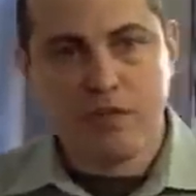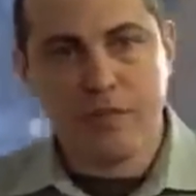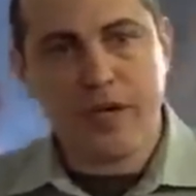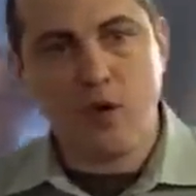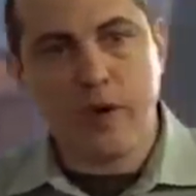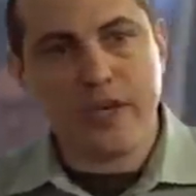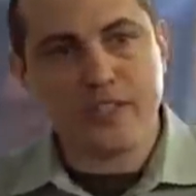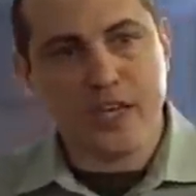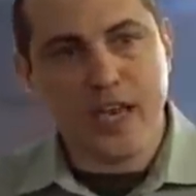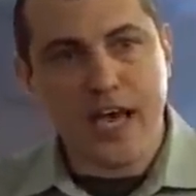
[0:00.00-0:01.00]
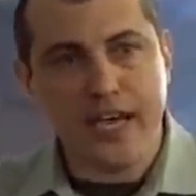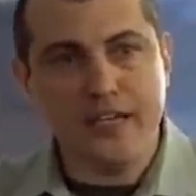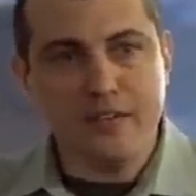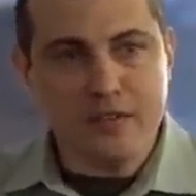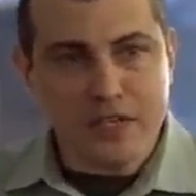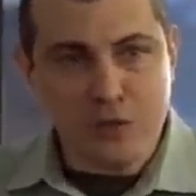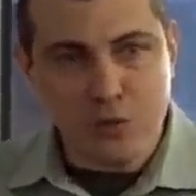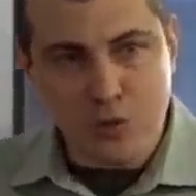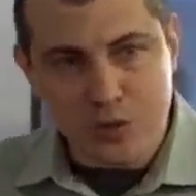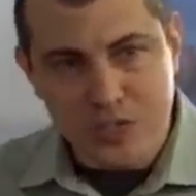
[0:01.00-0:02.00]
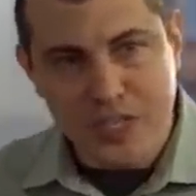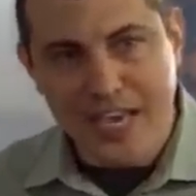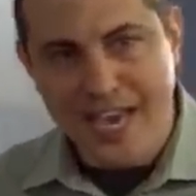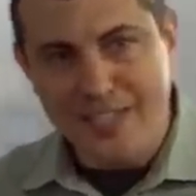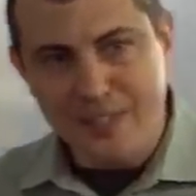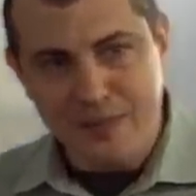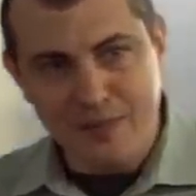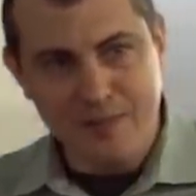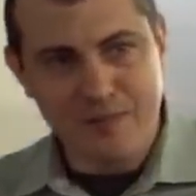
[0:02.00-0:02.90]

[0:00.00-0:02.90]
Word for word: If Bitcoin is a lion, it rules the land